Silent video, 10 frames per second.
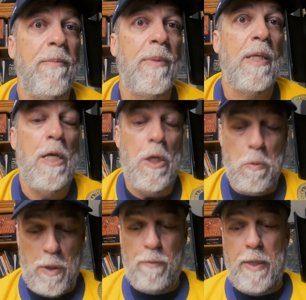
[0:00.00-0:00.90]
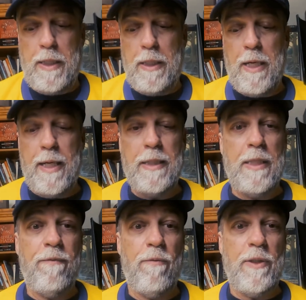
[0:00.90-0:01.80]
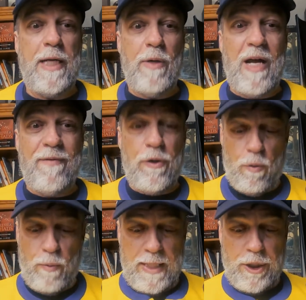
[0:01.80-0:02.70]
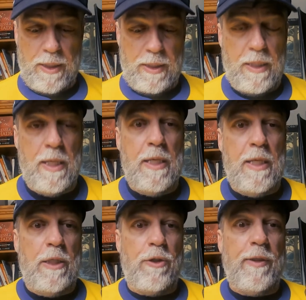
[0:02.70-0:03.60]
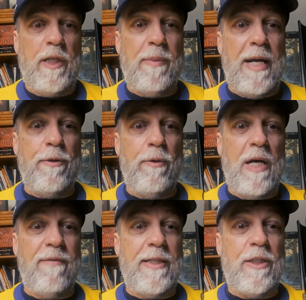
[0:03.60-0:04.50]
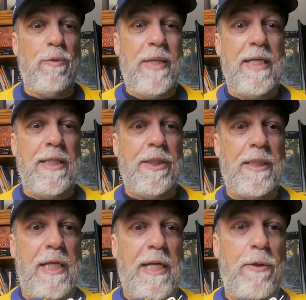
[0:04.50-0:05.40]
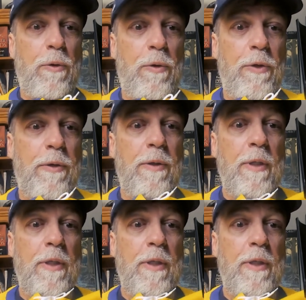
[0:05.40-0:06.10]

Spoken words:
I want to recognize, unfortunately, I don't have a Norwegian jersey, but I do have a Swedish tre kronor,